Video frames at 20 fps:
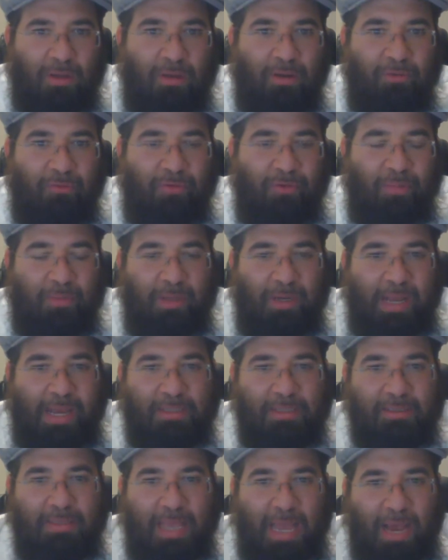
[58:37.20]
from the
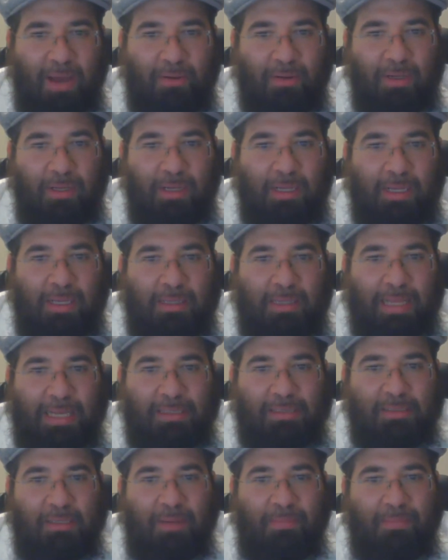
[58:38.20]
next town,
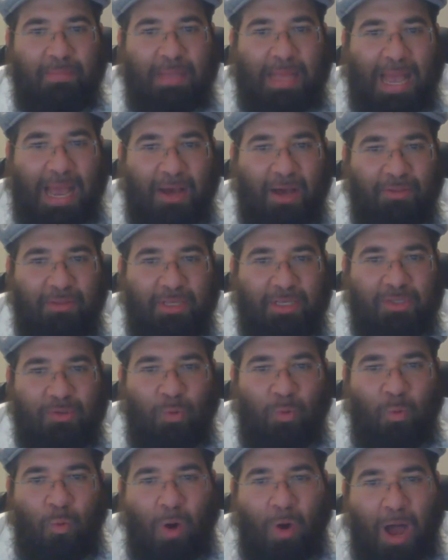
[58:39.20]
that somehow these
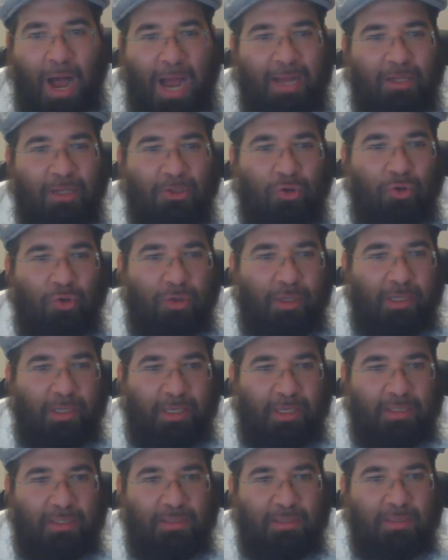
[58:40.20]
wild
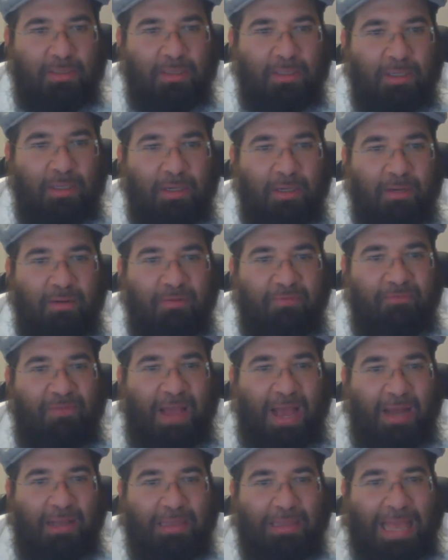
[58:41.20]
hooligans
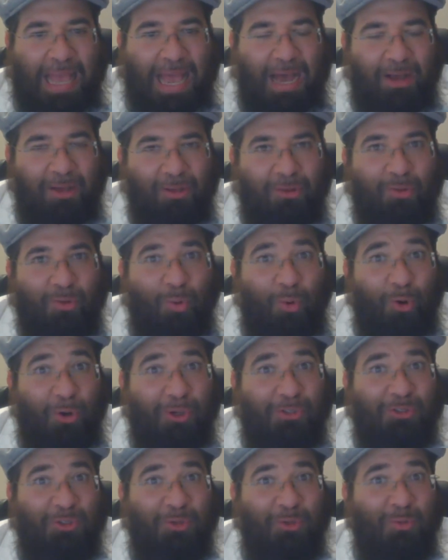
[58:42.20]
found out,
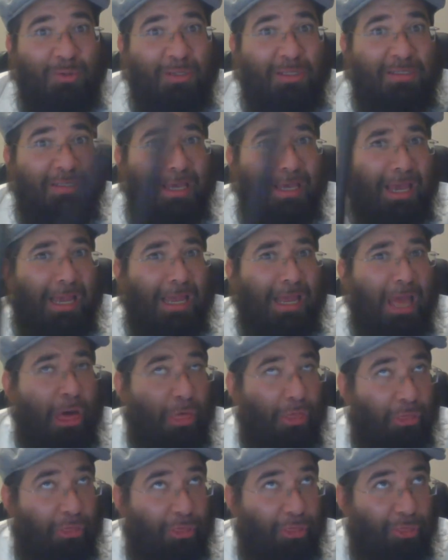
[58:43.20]
or should we say,
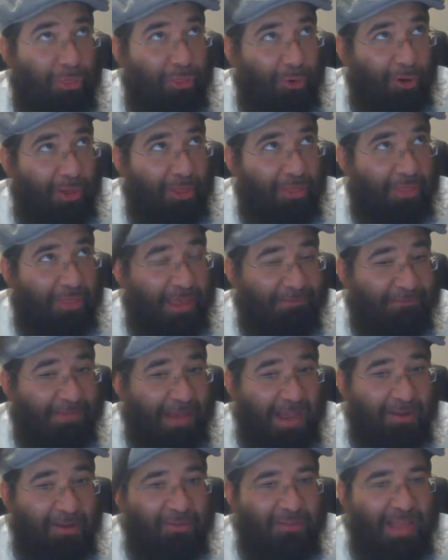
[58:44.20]
thought they
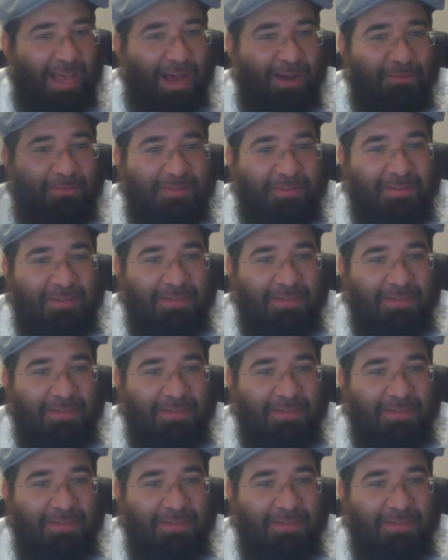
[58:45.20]
found out,